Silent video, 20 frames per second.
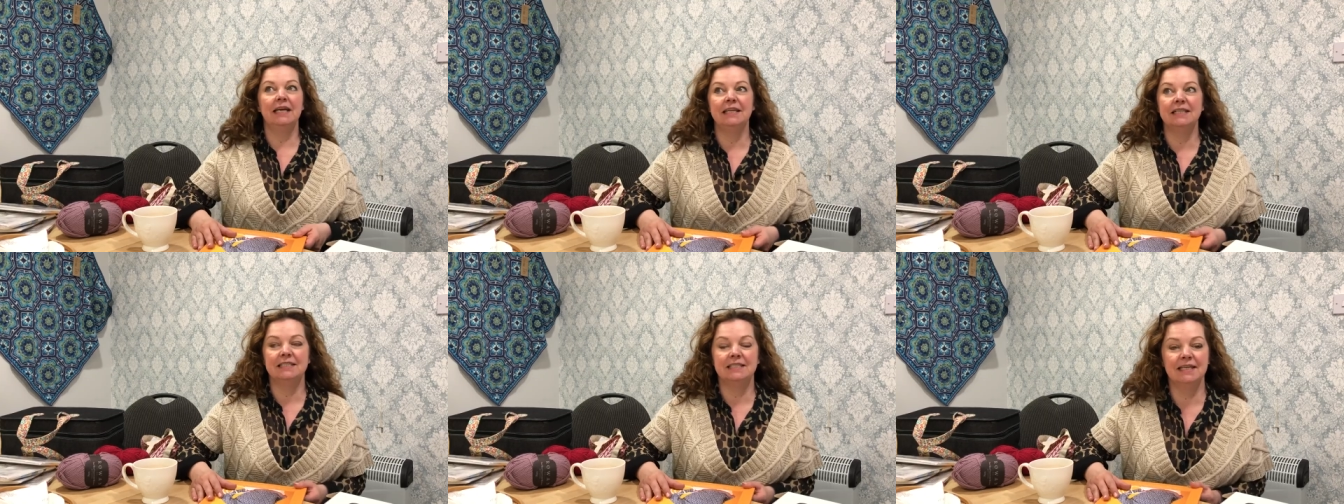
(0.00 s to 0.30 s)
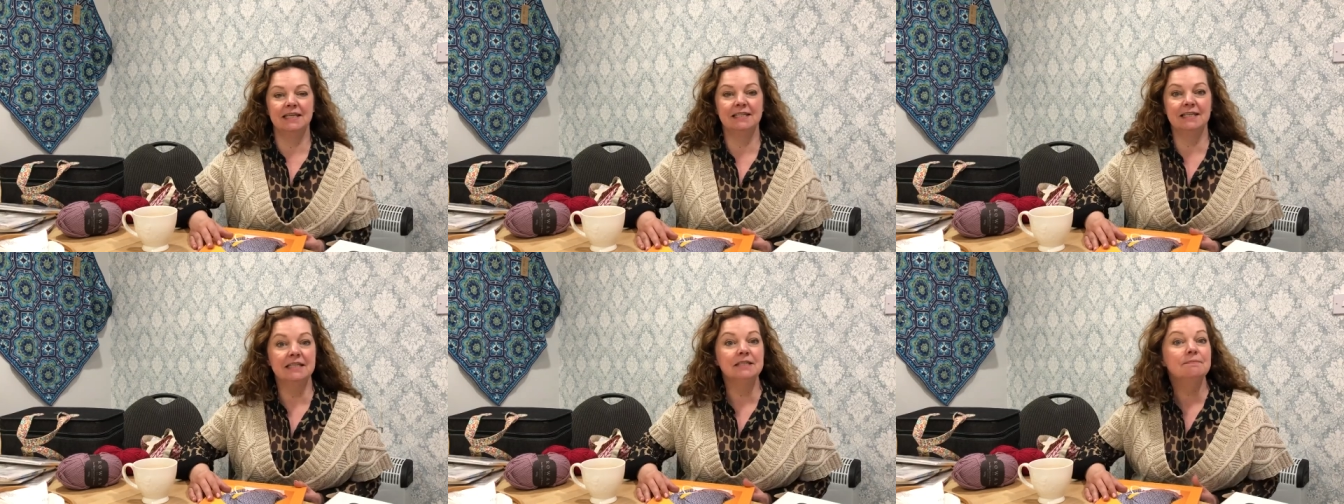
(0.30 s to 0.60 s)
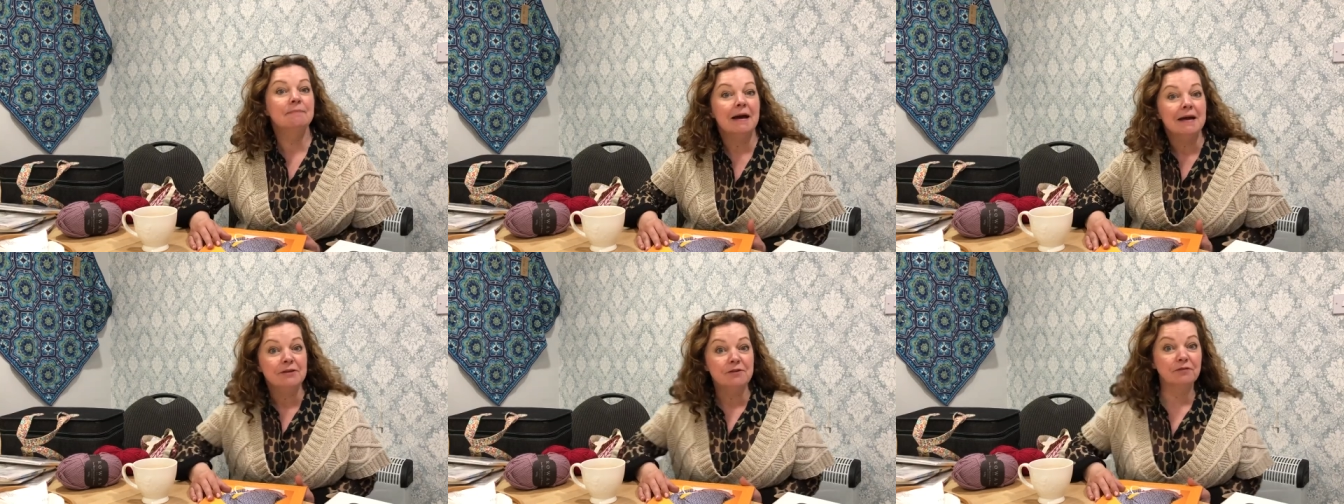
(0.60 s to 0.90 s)
It is.
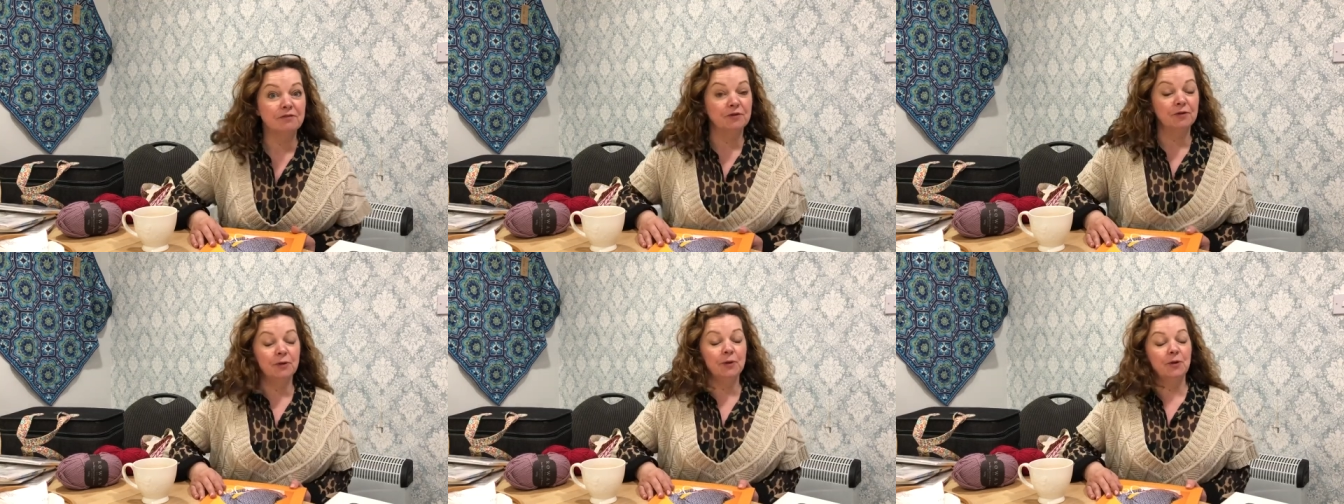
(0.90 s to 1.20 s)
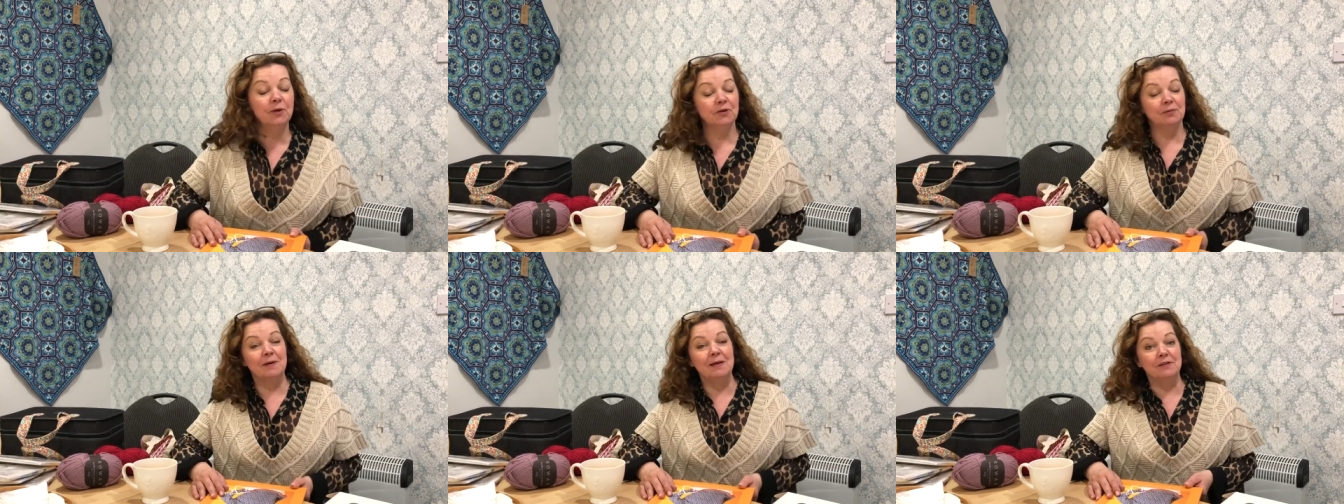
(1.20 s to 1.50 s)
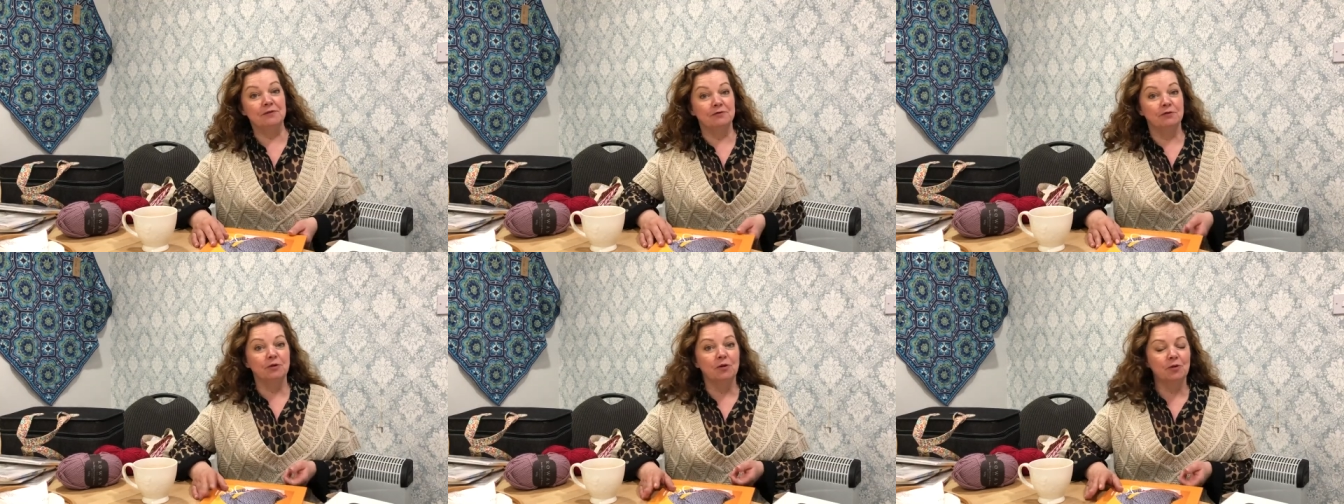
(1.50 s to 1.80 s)
It's May the 4th. May
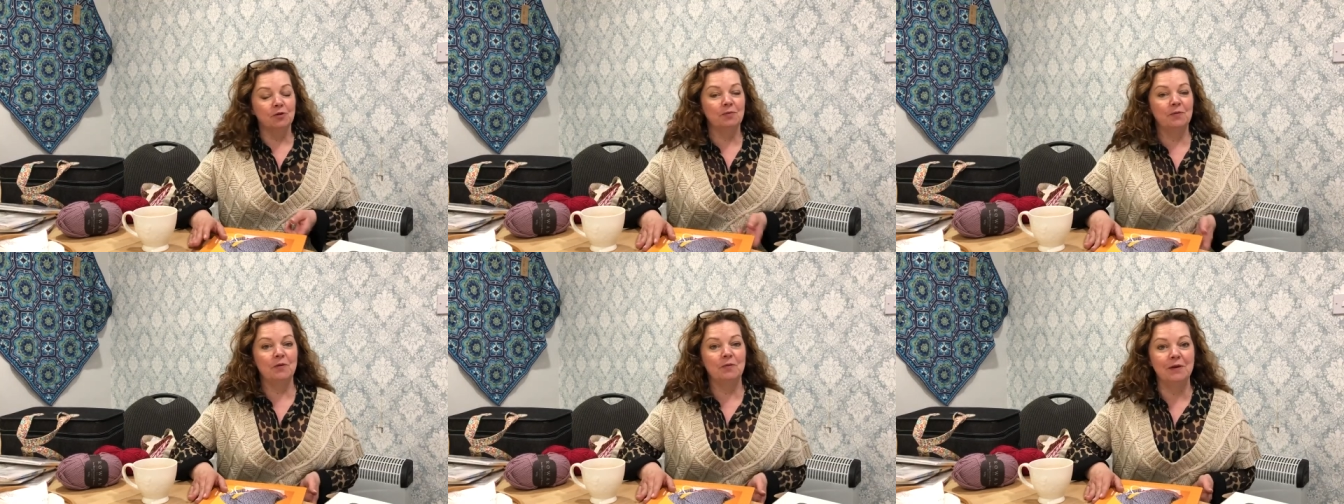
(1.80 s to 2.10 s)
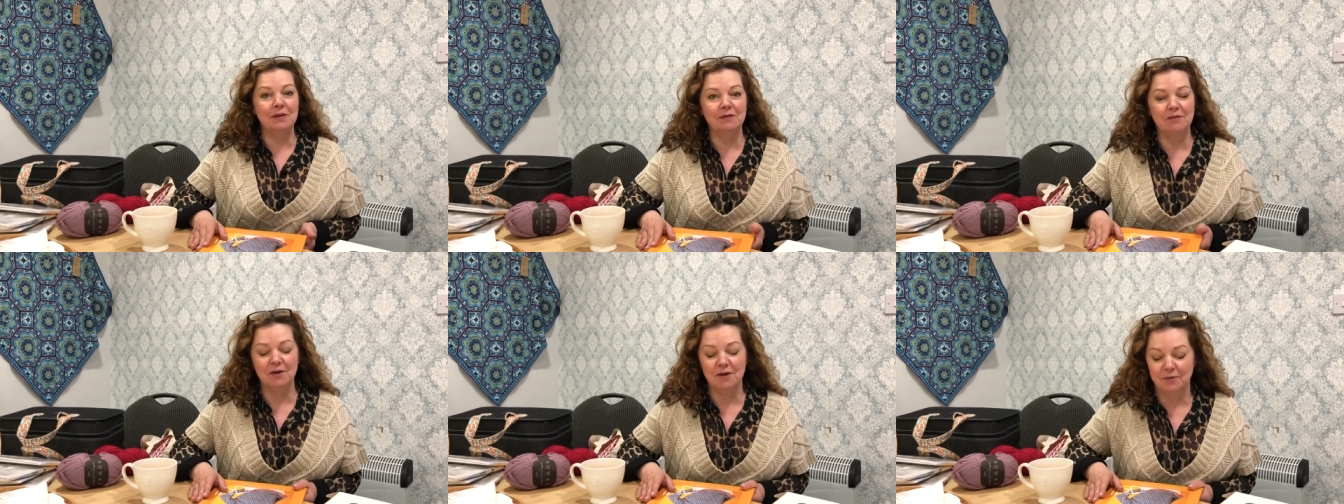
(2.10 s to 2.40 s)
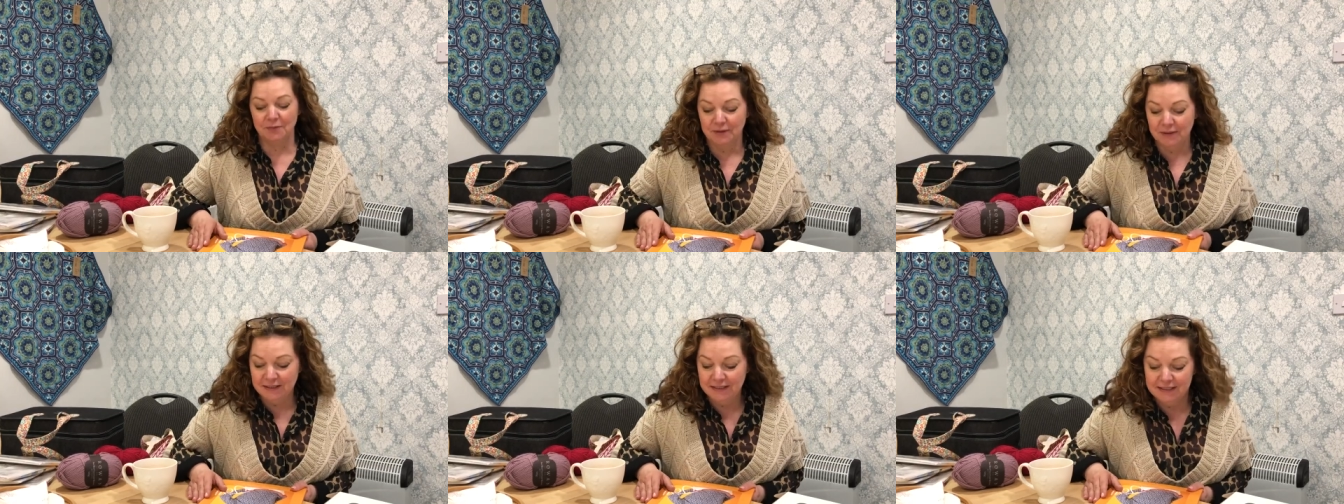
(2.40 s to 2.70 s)
the 4th be with
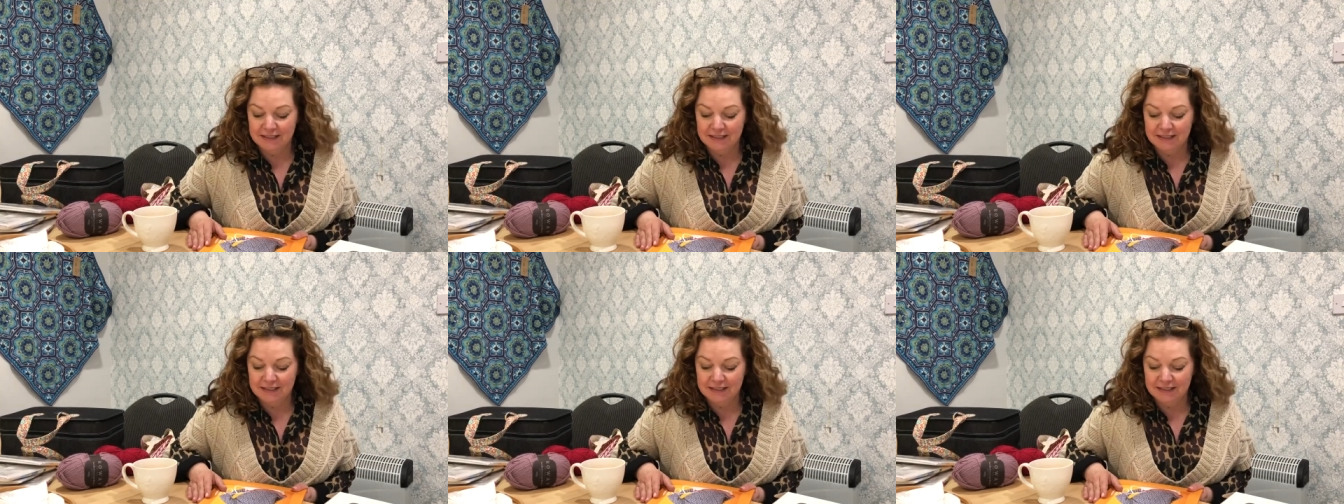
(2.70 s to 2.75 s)
you.